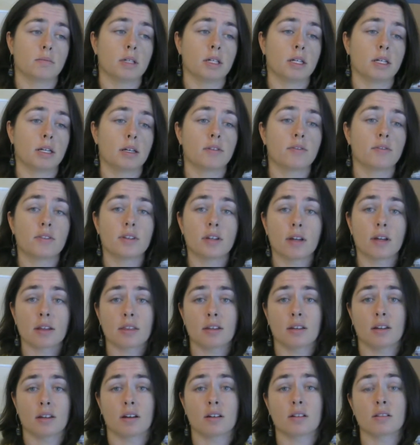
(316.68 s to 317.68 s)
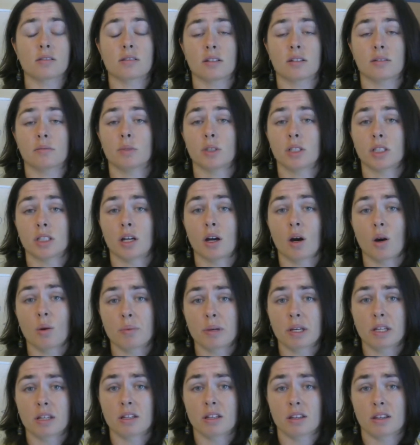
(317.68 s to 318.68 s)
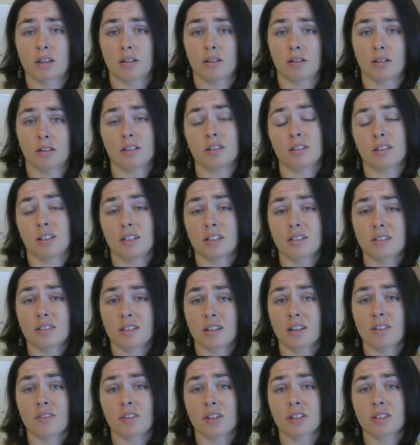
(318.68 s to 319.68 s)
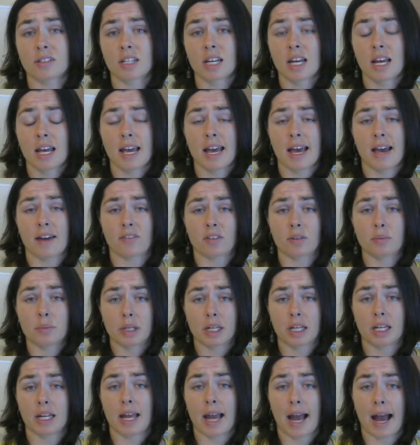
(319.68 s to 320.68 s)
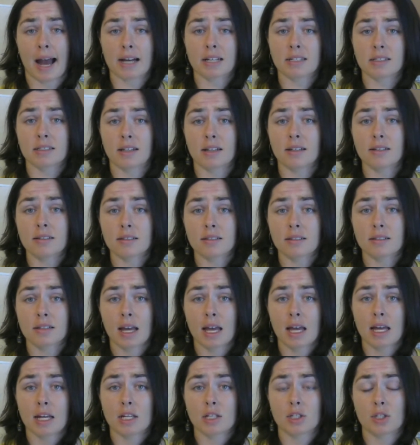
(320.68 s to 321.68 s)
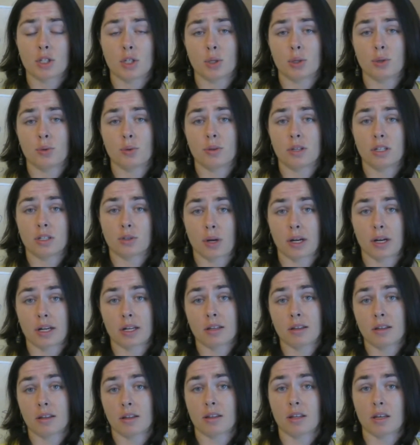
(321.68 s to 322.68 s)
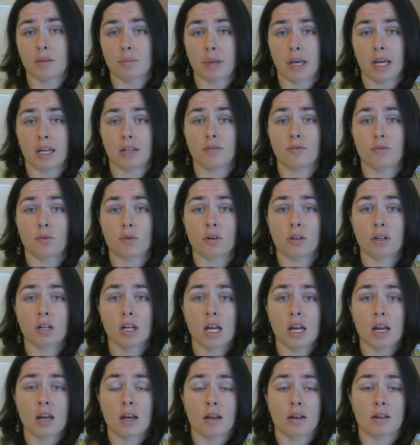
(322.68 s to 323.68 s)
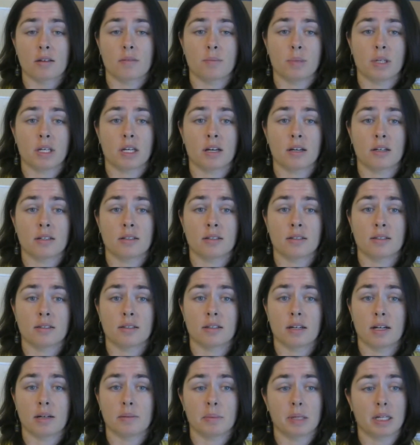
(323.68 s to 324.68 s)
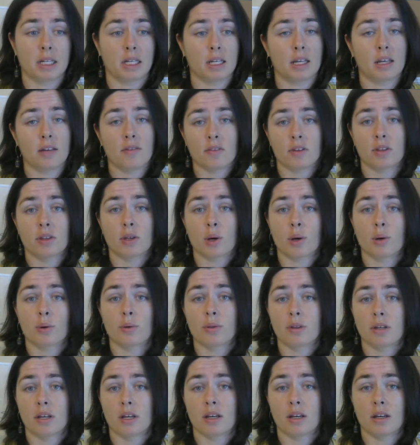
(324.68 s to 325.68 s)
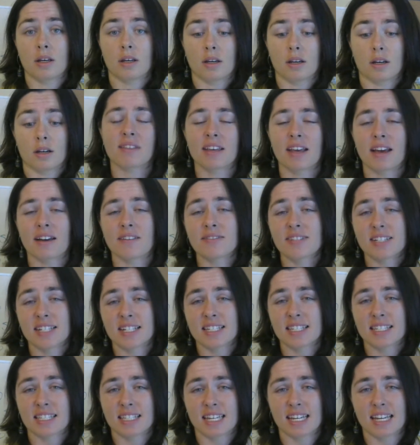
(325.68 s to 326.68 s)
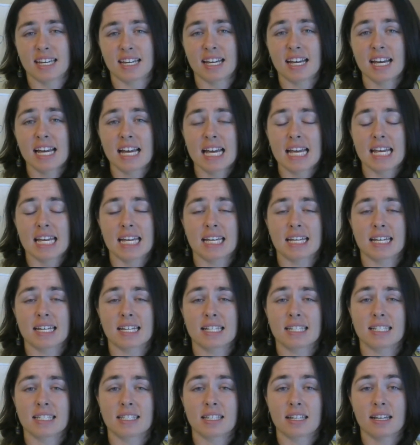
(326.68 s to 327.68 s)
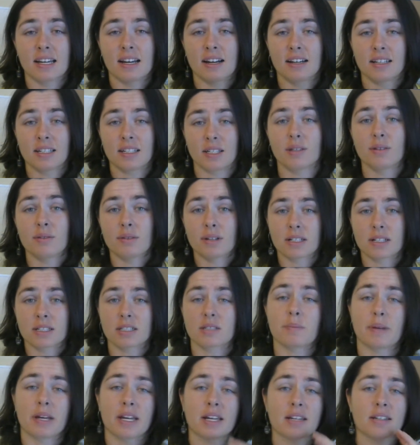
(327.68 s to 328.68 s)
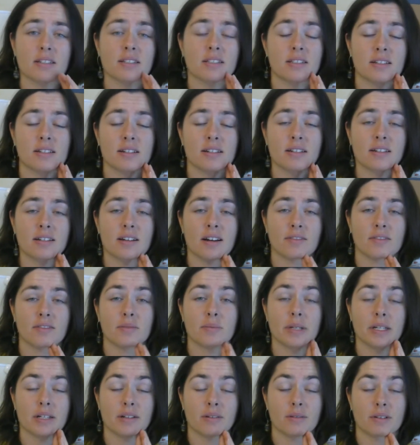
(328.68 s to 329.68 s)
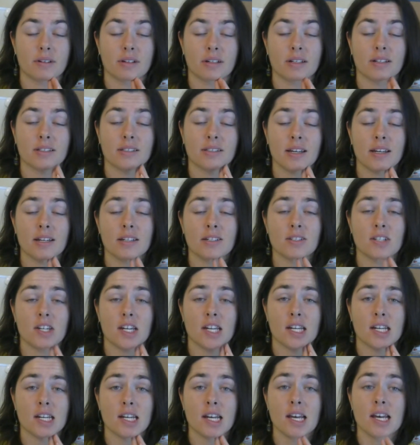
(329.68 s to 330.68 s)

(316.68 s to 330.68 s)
If nothing else, I'm really hoping that they'll at least give us everybody access to the training that they paid for. Because, I mean, even though the FTC is a US-based government organization,